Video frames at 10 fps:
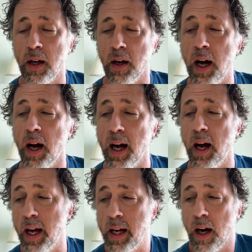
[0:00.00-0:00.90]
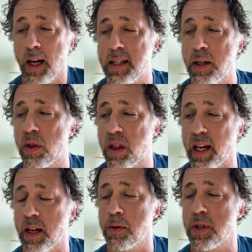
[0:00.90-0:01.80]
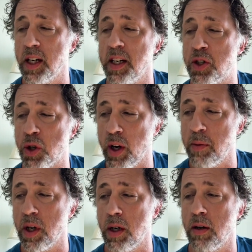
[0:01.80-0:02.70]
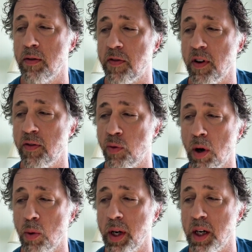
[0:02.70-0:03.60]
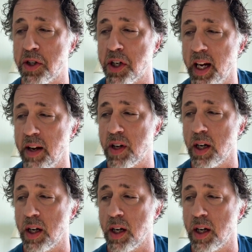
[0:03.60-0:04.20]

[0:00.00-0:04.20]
I still think it was an enjoyment of what we'd achieved.